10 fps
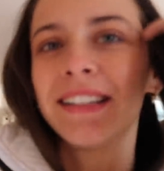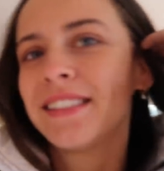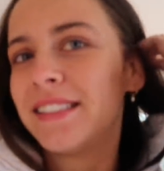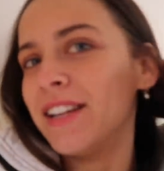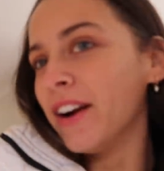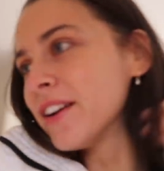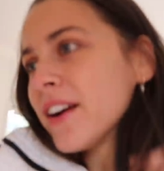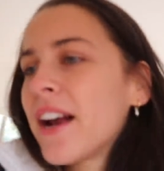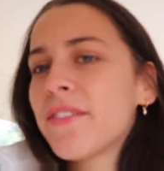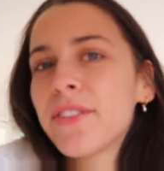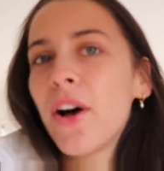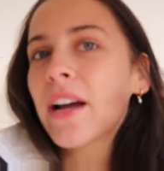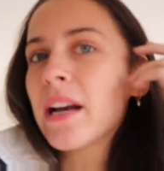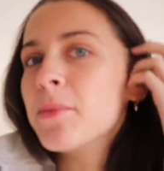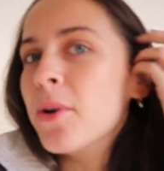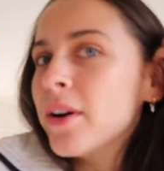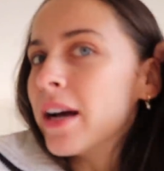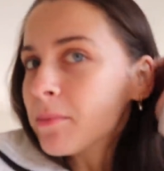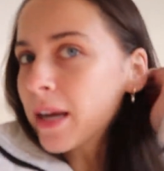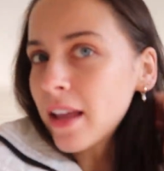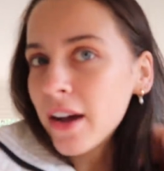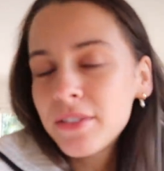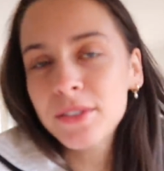I just don't know how to vlog anymore and my life